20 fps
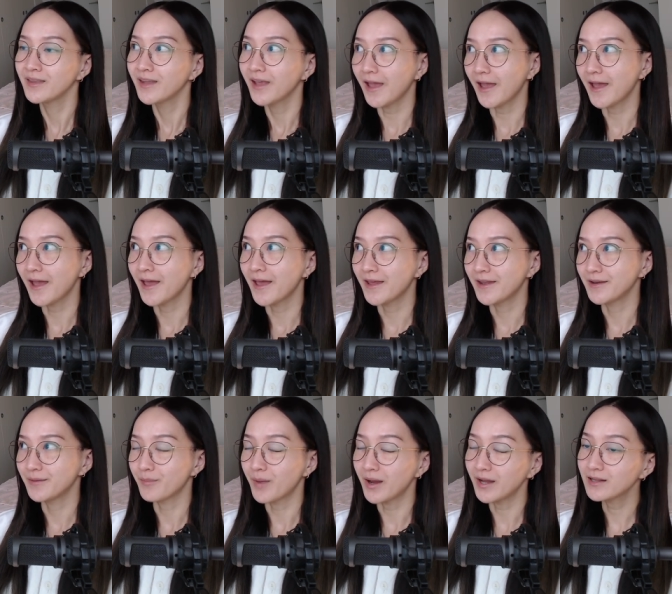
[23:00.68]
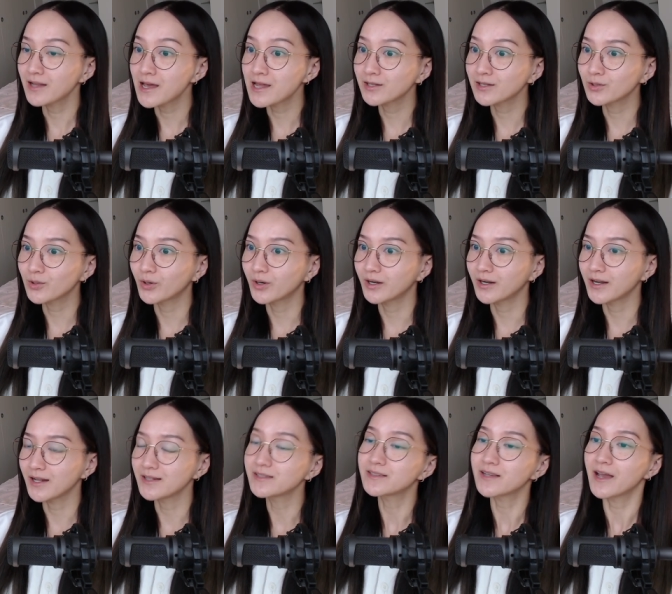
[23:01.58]
And my landlord,
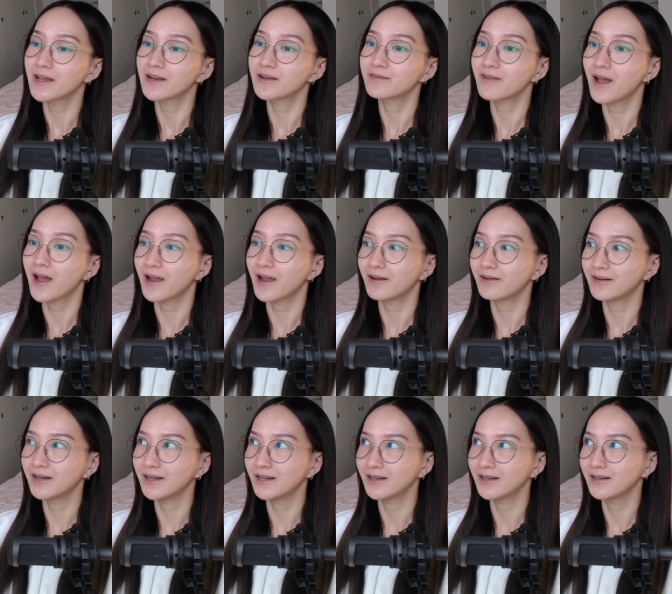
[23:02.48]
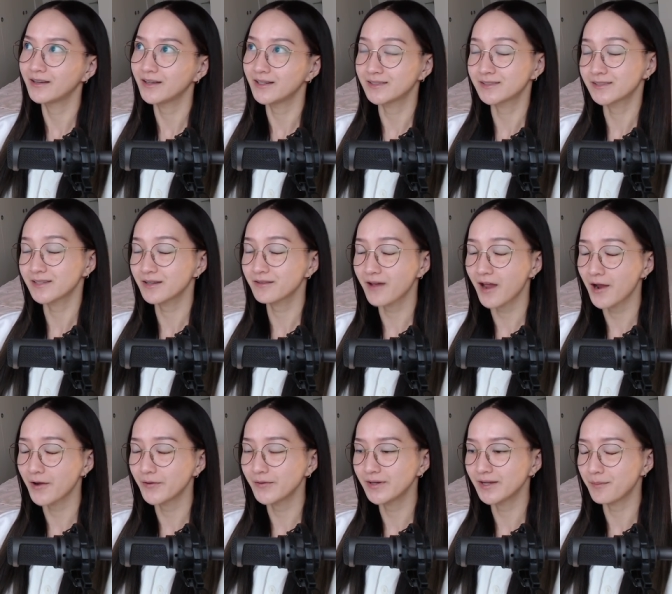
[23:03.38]
instead of hiring
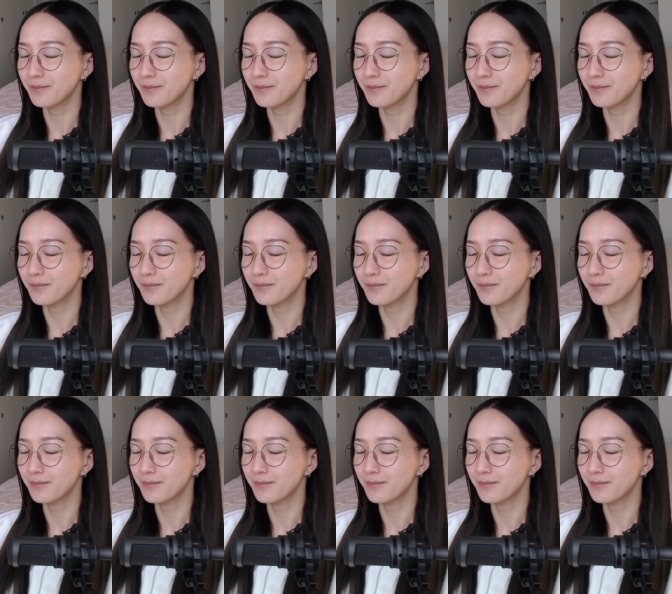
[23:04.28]
a